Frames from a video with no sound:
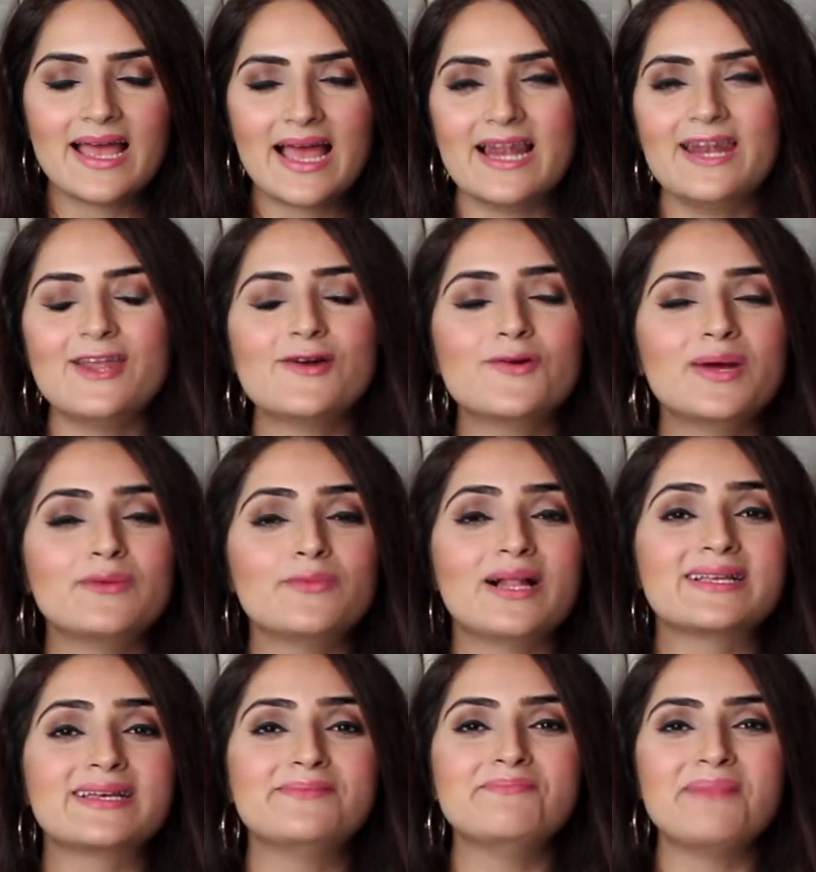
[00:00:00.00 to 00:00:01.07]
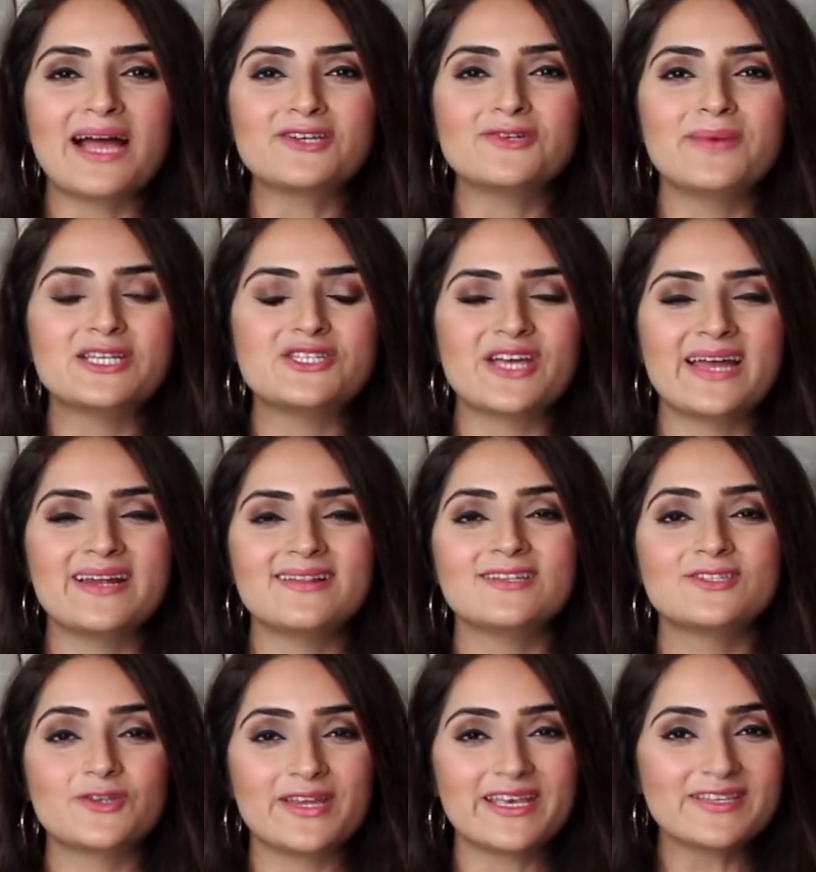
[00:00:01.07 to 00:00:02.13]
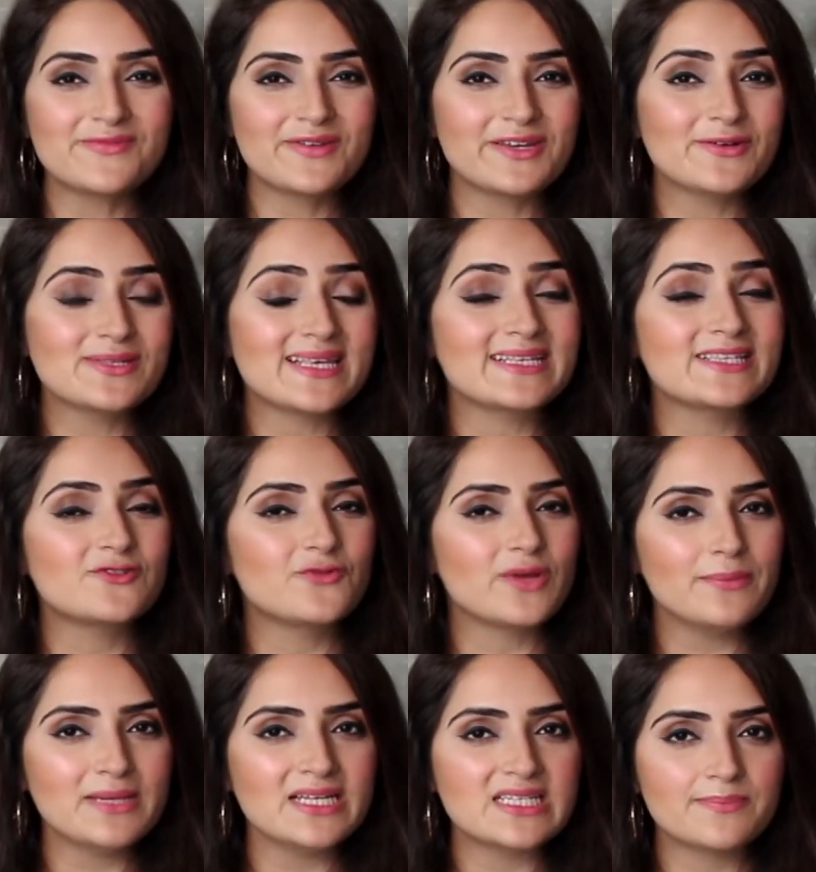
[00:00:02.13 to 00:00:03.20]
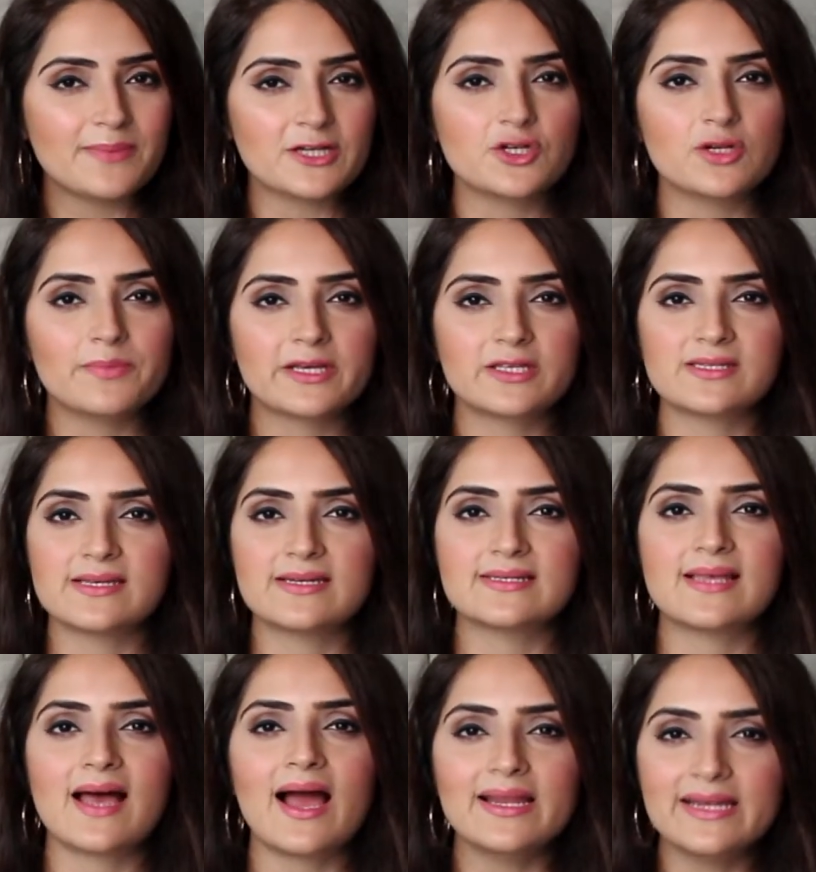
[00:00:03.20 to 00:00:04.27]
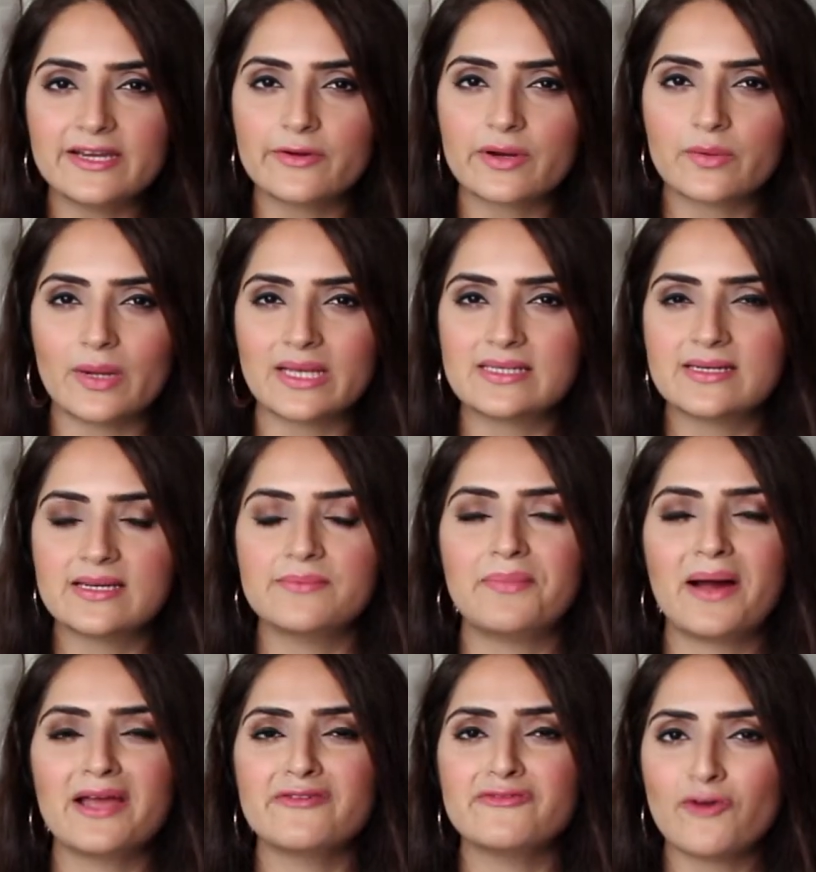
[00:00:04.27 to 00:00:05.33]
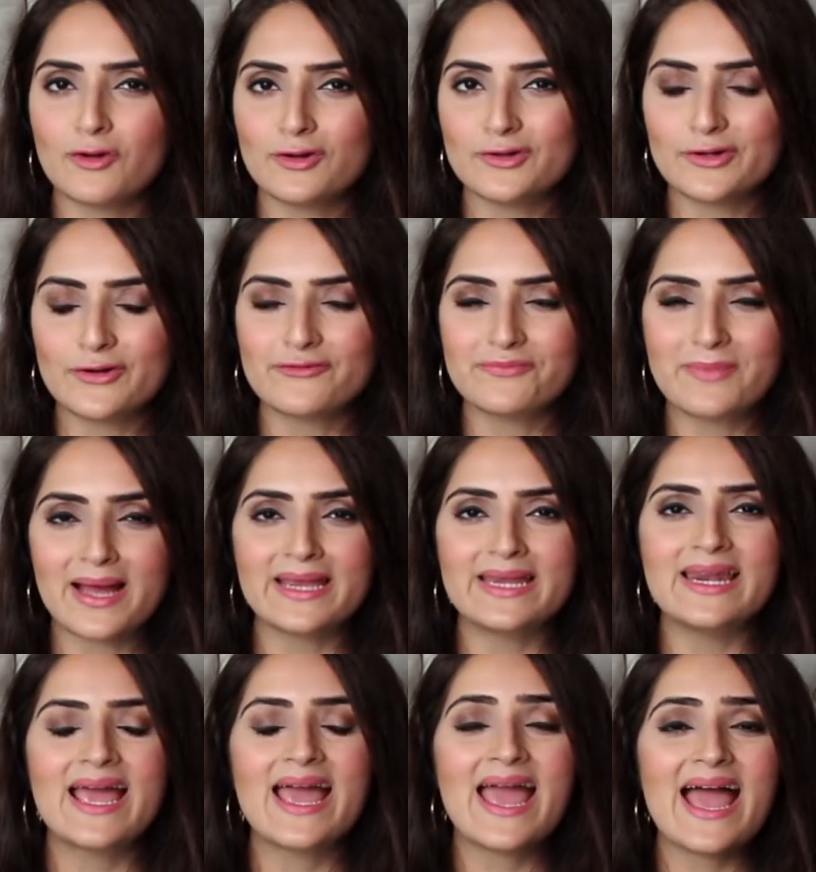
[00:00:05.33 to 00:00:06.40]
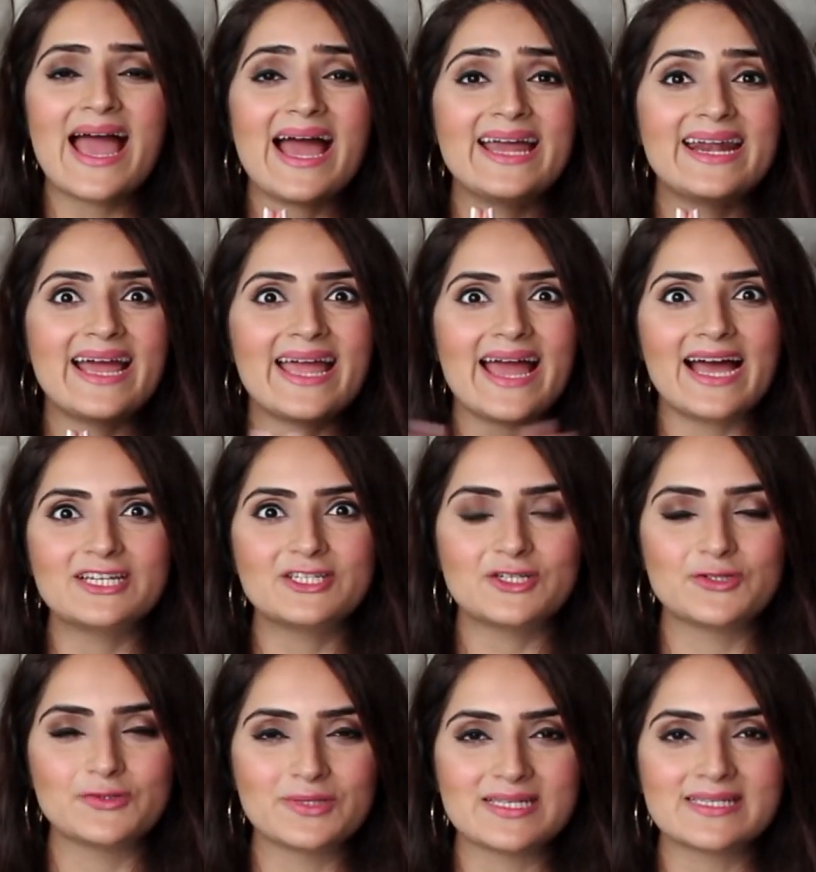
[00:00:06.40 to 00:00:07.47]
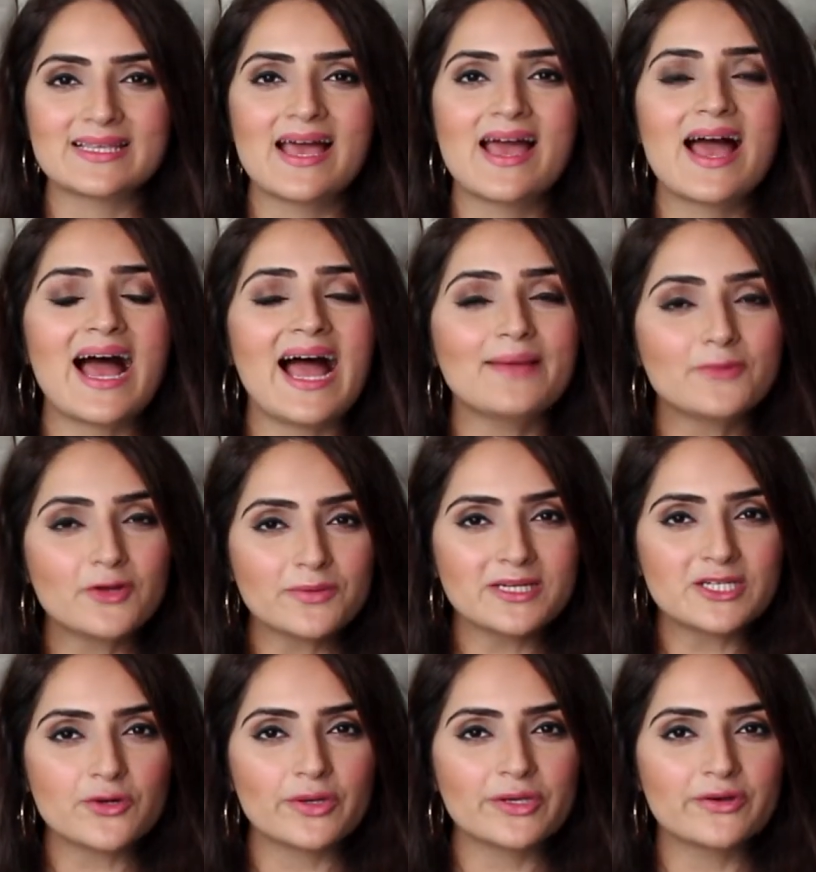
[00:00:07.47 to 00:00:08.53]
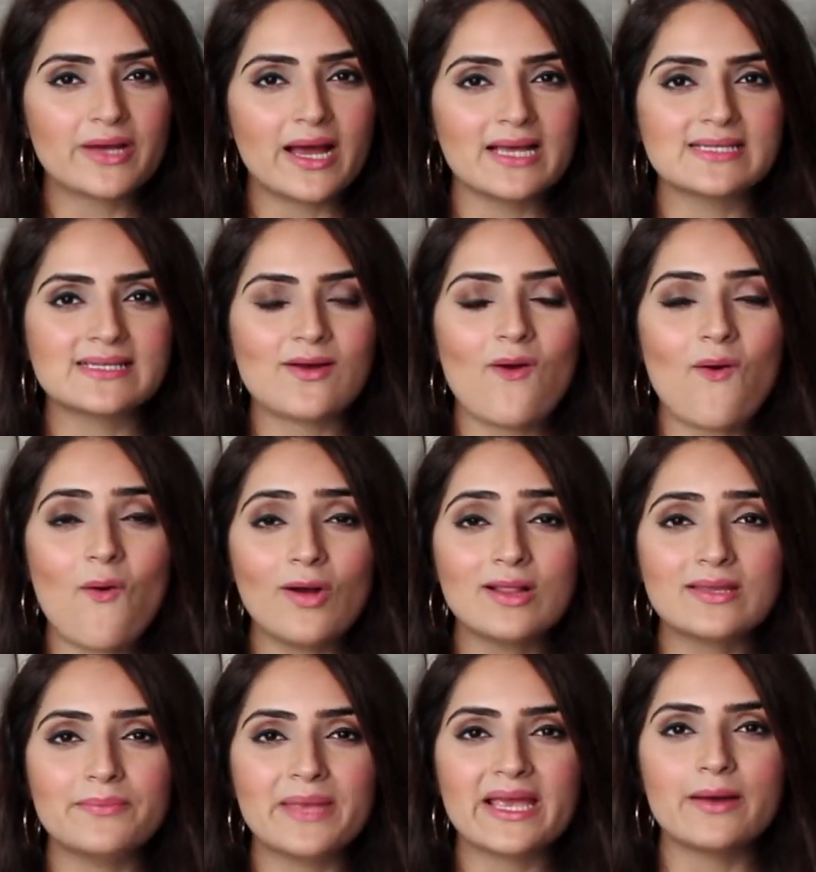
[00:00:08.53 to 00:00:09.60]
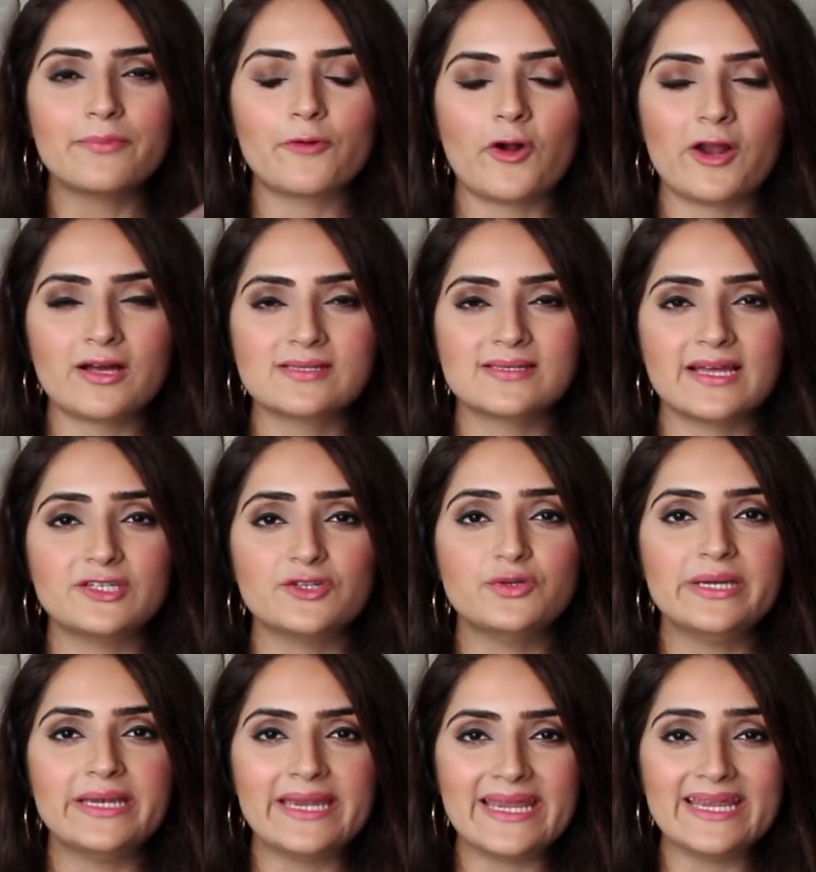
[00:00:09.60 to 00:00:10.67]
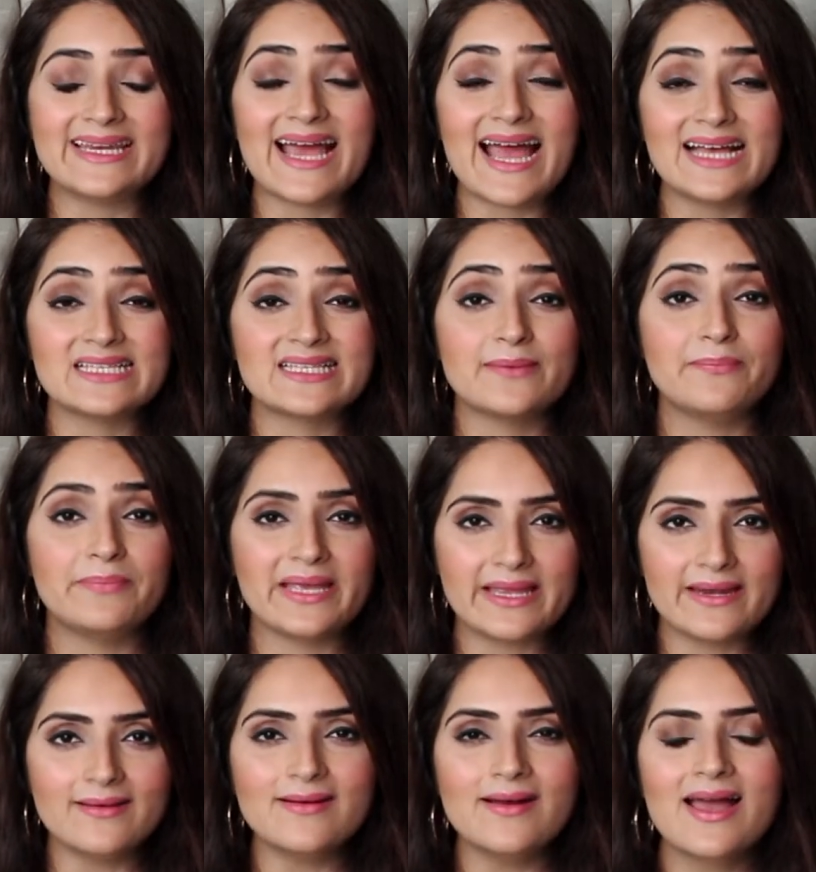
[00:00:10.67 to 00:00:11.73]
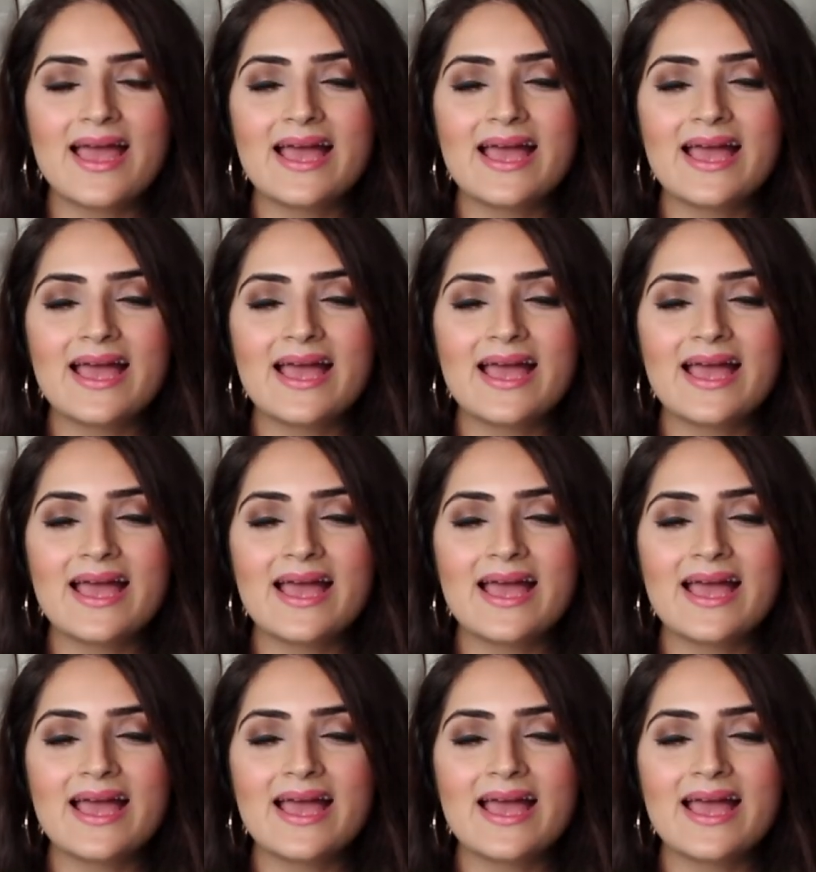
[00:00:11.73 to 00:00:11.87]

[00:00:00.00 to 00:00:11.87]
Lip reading: Hello and welcome back to my channel. Today's video is extremely special because it is highly requested by a follower of mine and I had to do this. I'm going to be showing you guys all the makeup products that you need as a beginner